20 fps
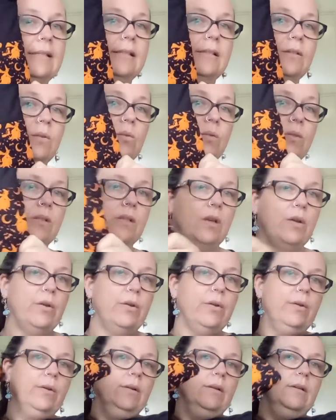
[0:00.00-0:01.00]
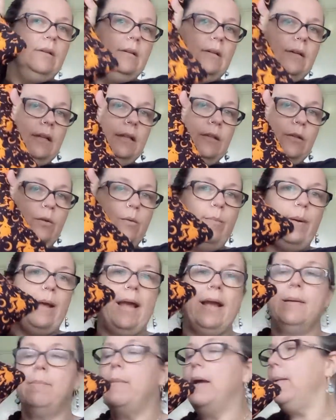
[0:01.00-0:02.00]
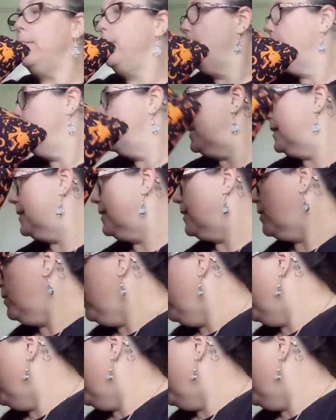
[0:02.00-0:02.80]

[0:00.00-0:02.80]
is also a little bag made by myself.